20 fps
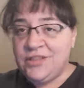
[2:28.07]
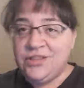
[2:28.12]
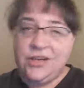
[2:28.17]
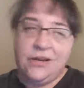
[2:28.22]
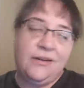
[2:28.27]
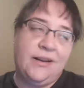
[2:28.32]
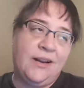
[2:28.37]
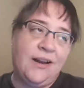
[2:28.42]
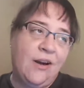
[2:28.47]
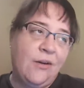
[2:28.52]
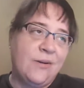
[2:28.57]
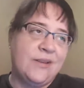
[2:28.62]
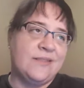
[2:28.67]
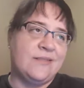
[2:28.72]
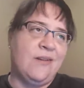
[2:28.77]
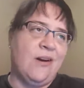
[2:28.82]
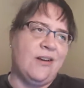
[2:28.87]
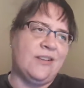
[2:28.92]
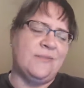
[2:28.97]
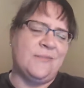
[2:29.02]
Jerry always
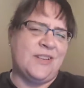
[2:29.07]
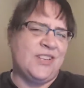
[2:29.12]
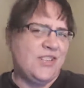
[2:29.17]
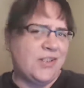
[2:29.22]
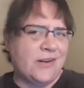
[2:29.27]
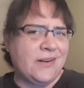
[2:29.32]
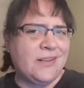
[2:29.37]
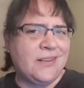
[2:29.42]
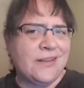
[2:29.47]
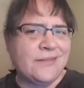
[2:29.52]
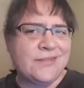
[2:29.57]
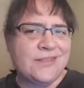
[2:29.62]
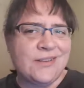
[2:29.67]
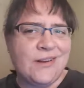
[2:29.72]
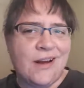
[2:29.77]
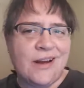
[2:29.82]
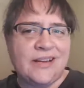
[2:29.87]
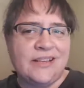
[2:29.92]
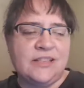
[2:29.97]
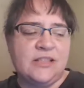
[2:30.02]
calls me. Jerry loves
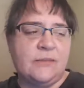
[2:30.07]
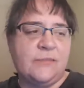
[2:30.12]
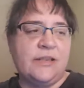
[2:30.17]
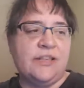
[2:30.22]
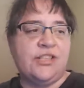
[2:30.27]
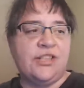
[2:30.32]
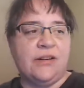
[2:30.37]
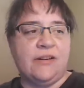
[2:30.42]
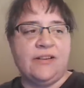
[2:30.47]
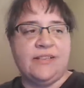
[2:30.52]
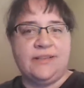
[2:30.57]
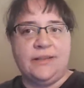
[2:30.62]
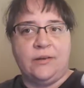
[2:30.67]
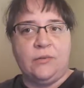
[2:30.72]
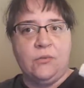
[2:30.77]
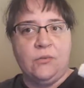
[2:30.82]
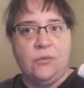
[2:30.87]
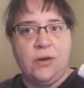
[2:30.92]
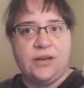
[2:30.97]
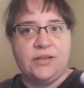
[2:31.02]
talking to me. Jerry's like,
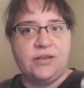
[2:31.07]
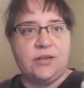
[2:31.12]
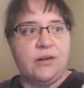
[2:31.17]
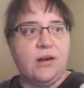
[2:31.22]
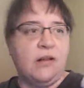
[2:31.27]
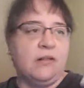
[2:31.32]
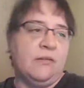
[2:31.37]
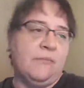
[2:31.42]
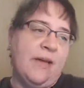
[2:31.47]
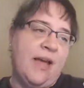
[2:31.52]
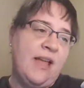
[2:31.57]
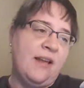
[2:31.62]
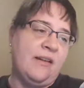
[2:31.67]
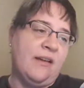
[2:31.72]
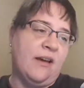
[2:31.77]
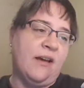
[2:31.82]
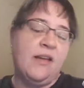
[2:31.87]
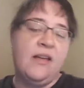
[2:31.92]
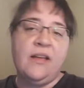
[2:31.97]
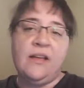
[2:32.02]
oh, I should call
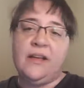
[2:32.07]
Amanda.